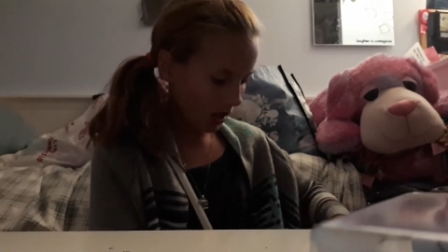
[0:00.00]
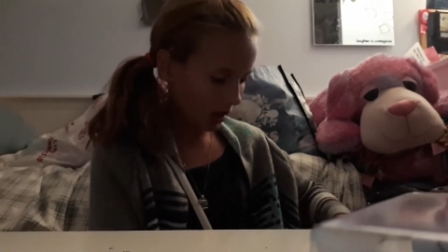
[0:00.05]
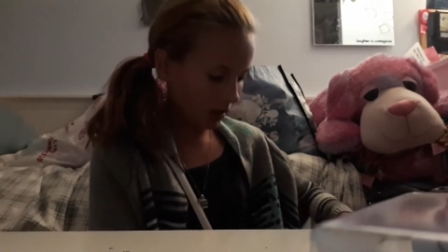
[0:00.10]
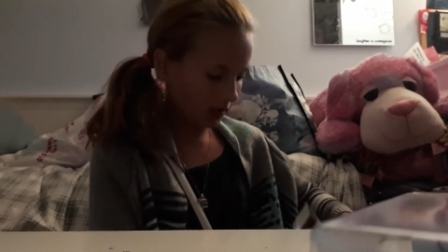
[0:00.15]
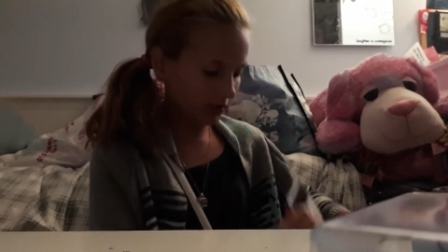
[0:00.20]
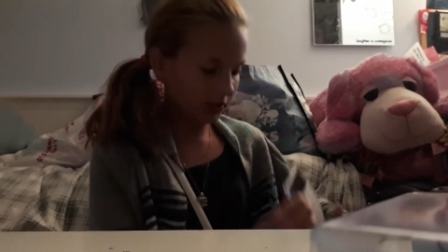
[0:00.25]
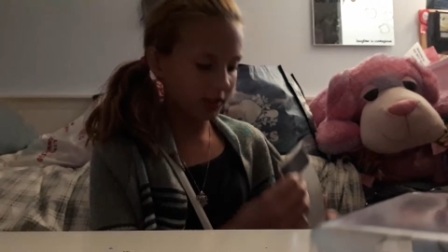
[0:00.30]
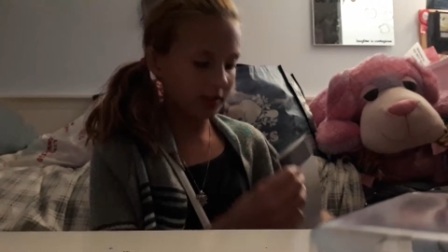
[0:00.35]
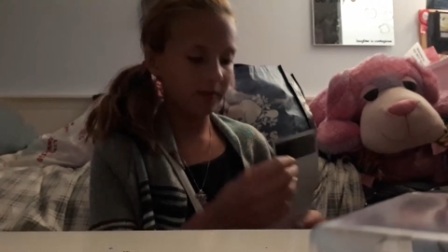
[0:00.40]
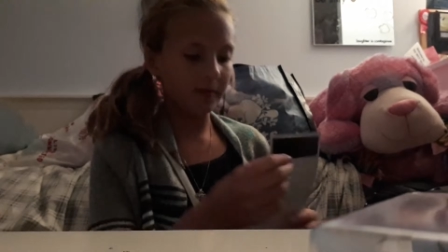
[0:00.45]
got
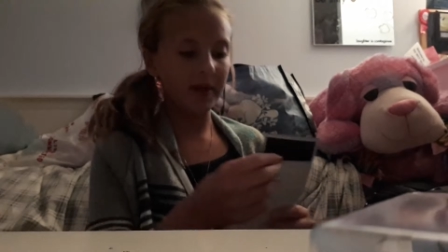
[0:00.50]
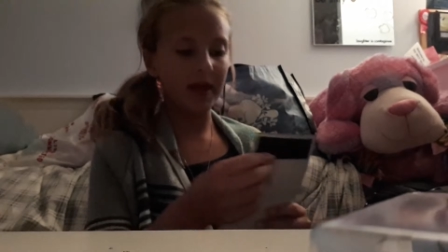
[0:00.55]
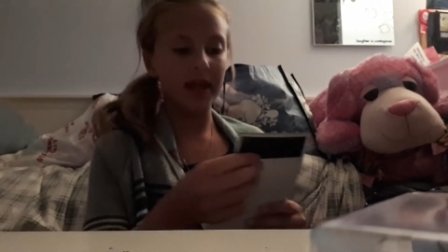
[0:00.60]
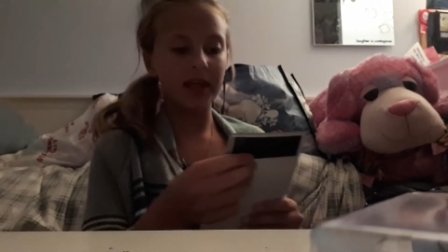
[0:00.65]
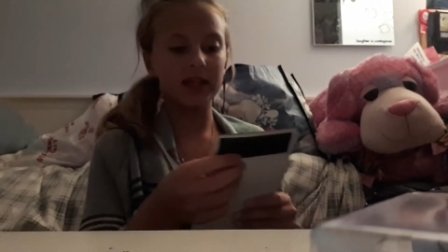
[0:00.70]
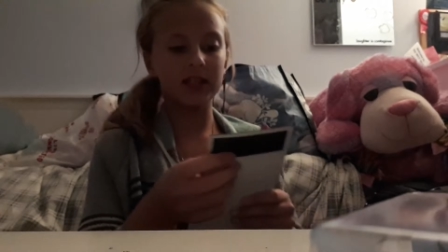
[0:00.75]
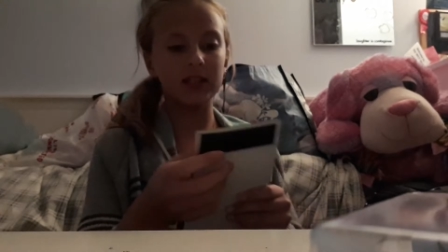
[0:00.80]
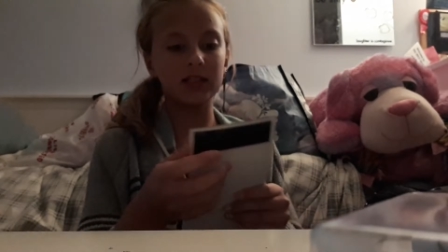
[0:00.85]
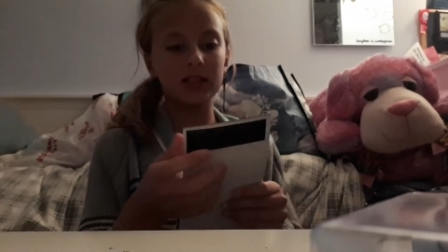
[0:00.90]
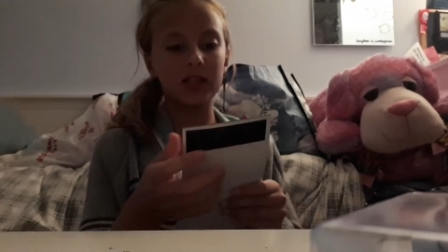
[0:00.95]
this
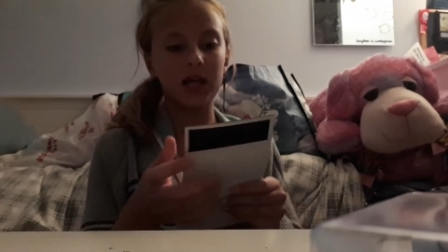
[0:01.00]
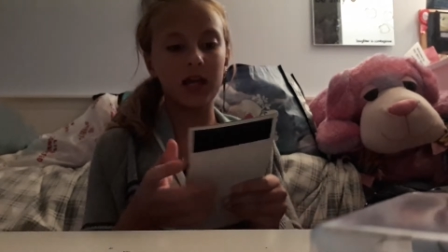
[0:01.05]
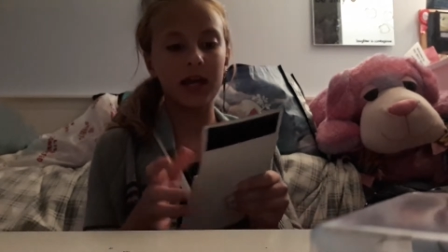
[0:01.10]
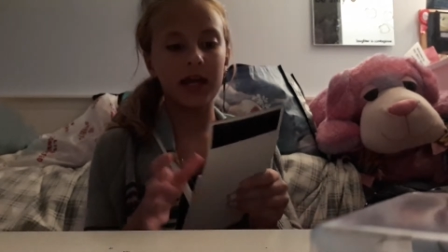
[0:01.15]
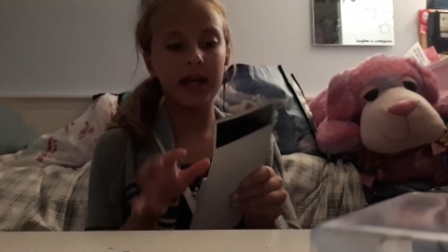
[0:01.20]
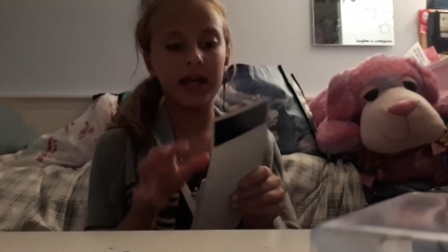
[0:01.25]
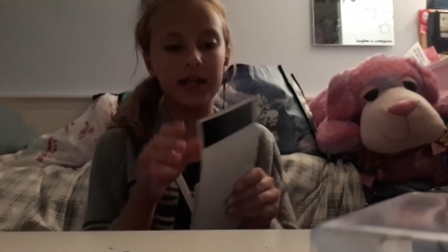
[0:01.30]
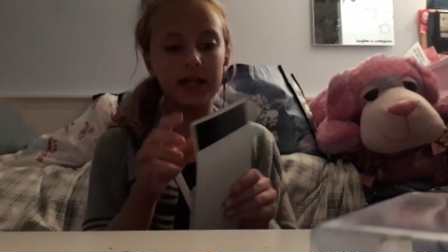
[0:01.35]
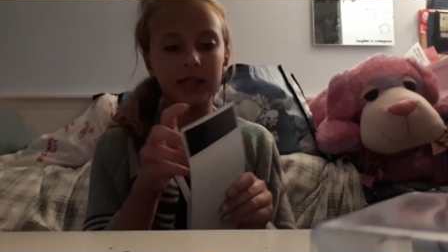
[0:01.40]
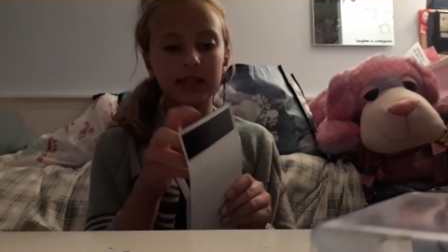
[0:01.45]

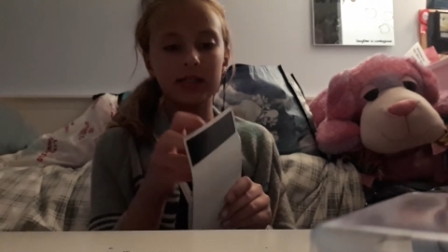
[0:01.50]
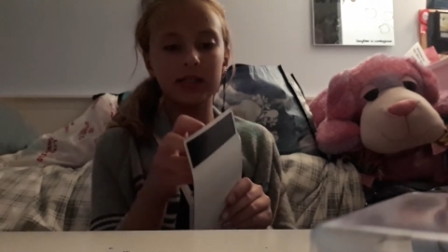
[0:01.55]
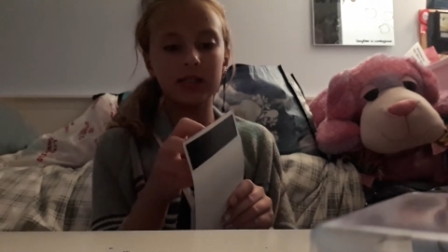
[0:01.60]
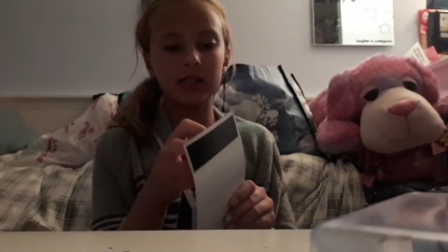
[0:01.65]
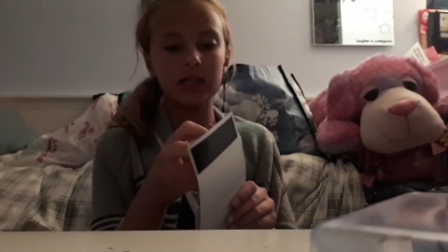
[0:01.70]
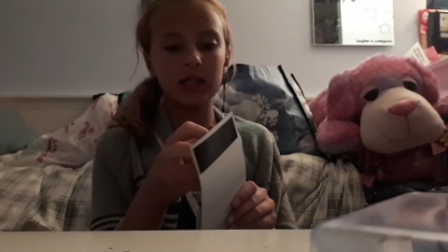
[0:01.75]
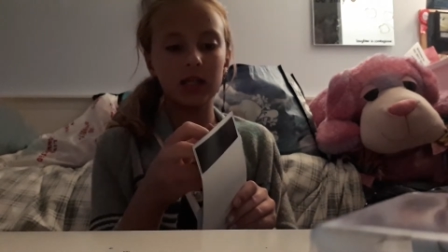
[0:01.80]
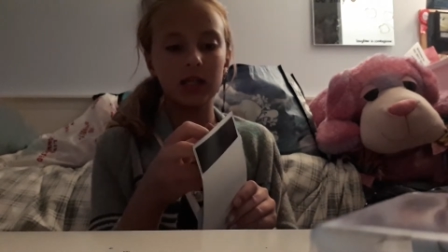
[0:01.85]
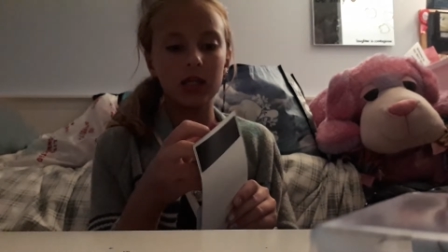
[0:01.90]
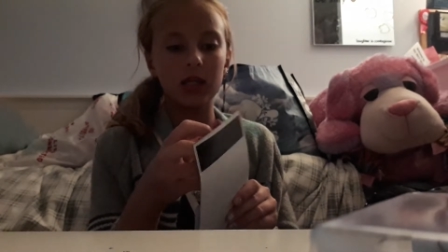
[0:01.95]
magnetized
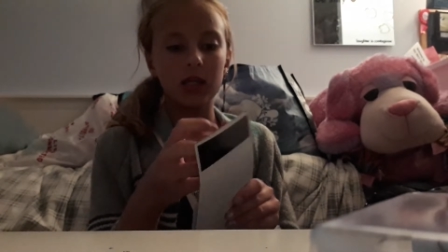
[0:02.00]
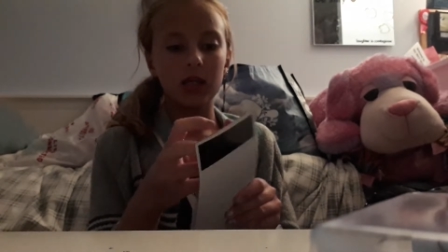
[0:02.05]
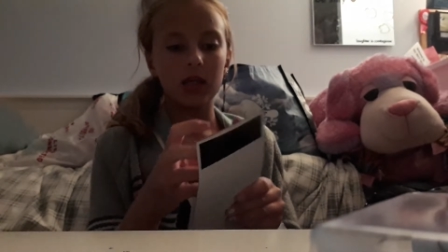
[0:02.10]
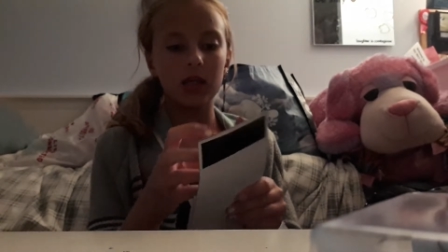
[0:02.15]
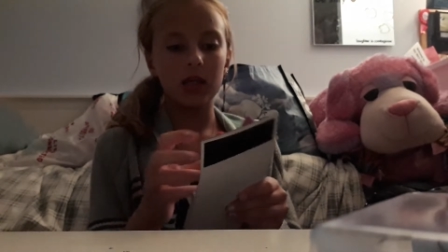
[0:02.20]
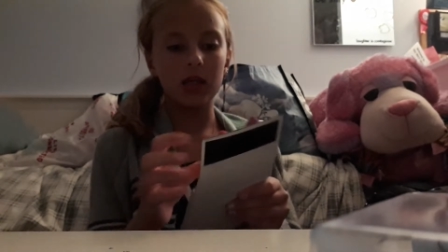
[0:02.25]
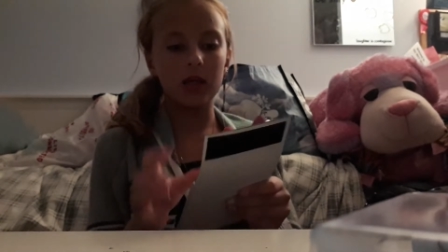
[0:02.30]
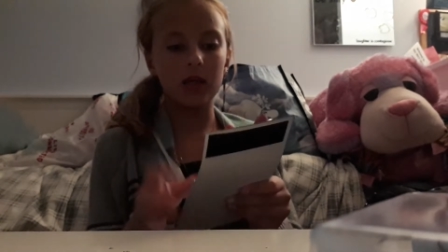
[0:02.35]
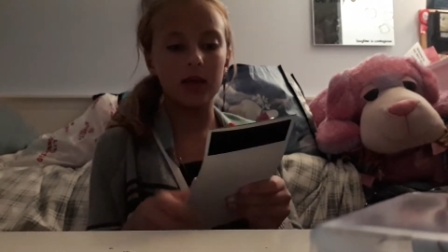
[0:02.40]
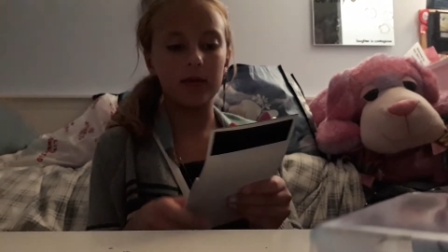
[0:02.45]

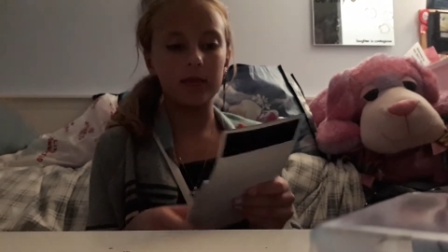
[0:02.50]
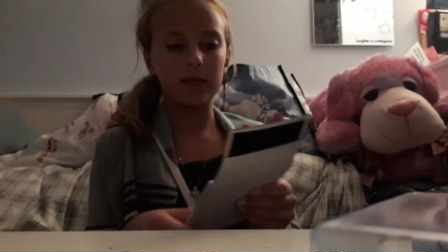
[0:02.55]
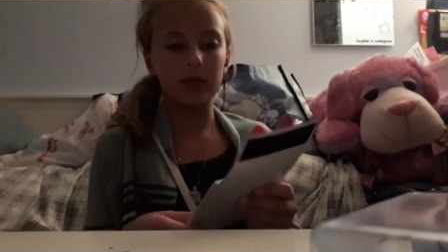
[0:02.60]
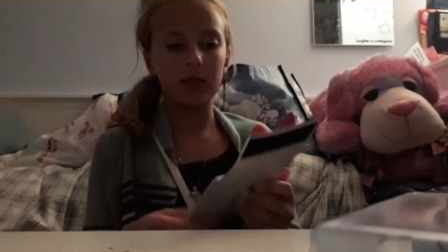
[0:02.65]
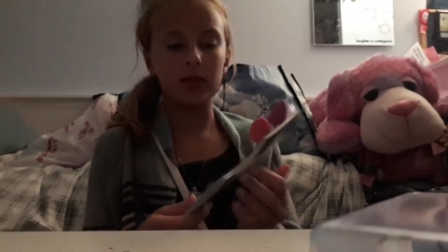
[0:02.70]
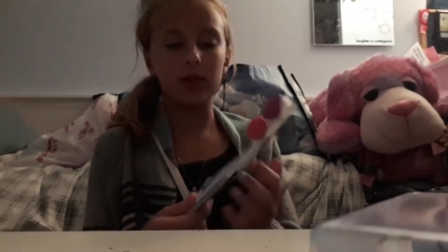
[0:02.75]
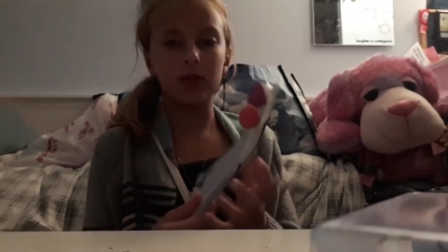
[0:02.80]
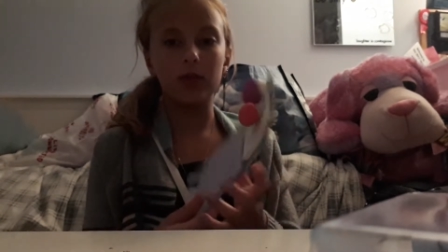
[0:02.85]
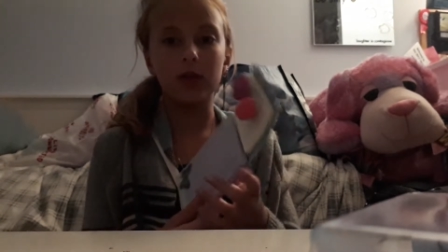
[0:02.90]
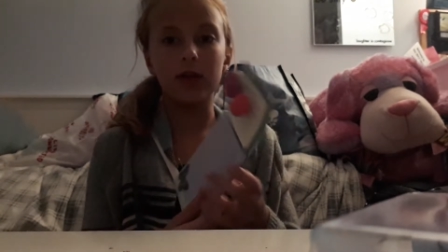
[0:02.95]
um,
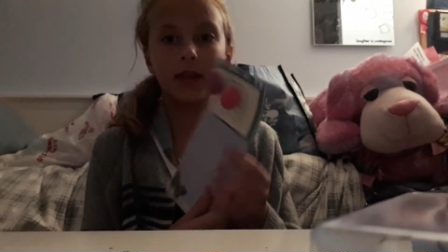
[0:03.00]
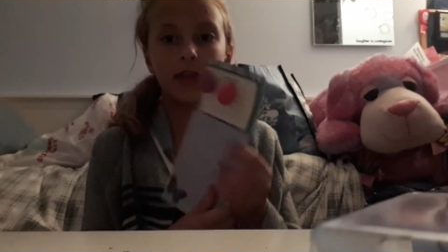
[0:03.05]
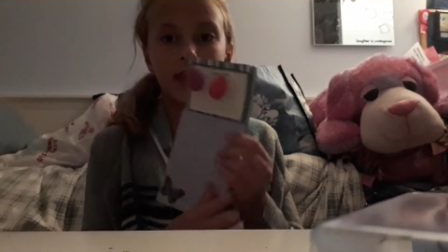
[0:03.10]
little